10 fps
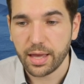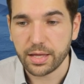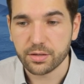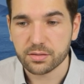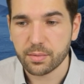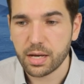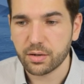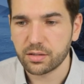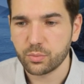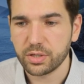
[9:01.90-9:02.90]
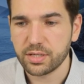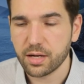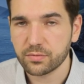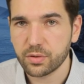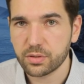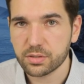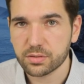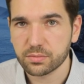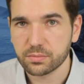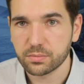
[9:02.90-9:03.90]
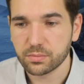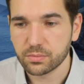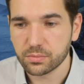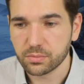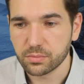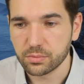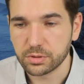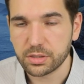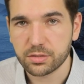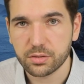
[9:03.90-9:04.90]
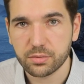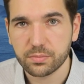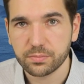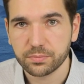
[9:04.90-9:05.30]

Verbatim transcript: And you're somehow going to win young voters with this dude?